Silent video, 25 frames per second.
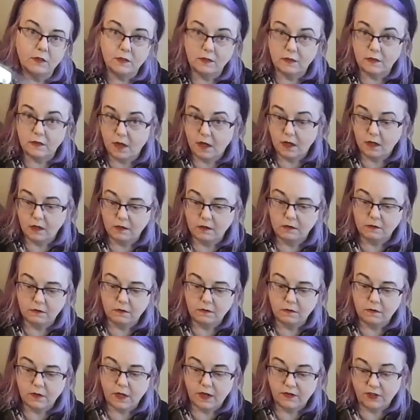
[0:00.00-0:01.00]
does not
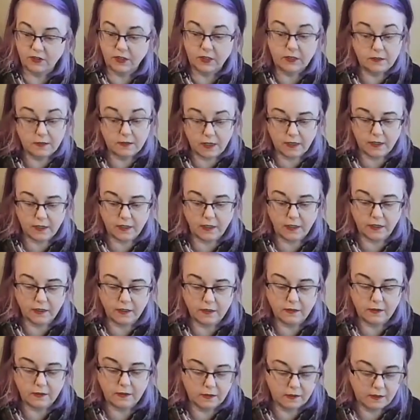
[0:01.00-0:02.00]
have a cassette in
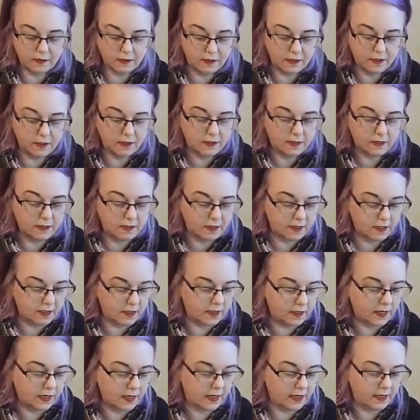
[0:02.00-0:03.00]
it.
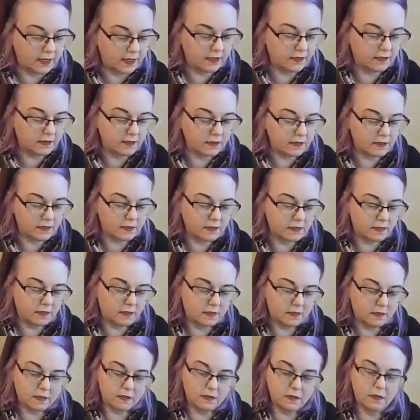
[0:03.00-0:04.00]
It has
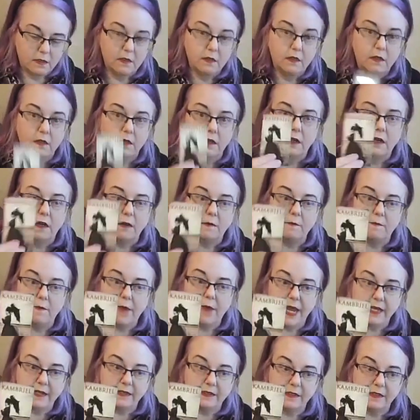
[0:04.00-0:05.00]
a
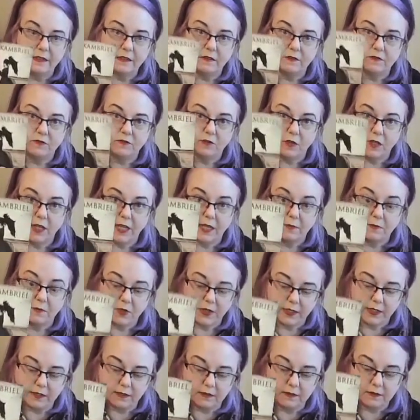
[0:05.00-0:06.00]
magnet for
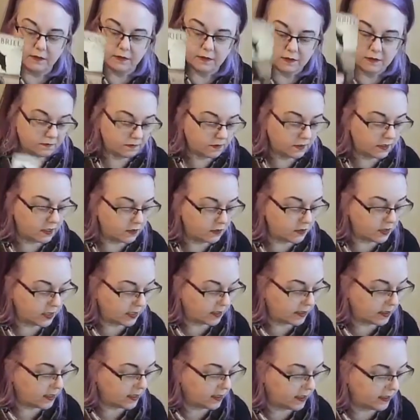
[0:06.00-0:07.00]
Kambriel's clothing
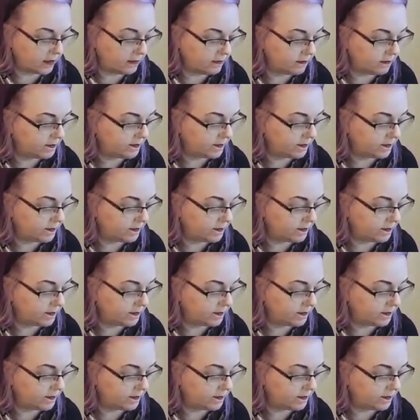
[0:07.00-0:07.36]
line.